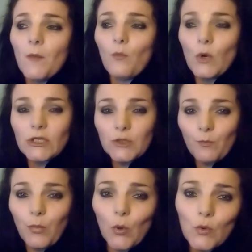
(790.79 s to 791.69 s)
which
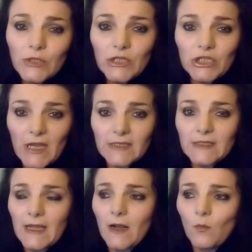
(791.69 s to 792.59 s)
pulls the chest
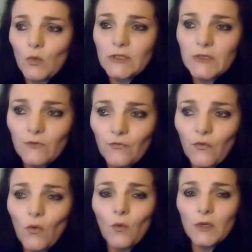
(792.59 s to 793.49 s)
downwards and
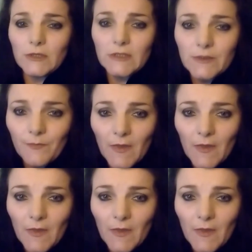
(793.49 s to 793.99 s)
forwards.